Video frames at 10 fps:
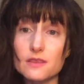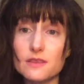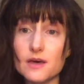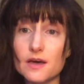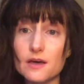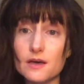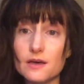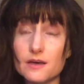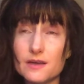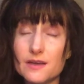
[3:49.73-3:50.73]

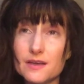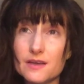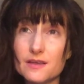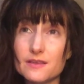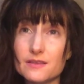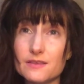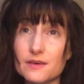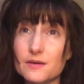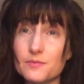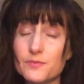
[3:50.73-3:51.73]

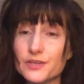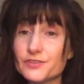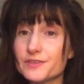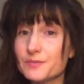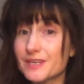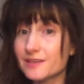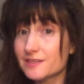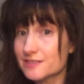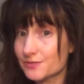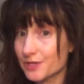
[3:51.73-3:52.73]
The mantra at the beginning
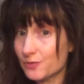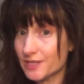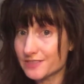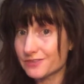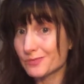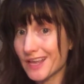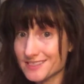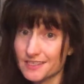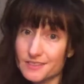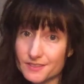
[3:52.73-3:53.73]
is a request for
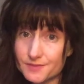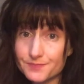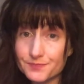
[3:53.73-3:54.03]
blessings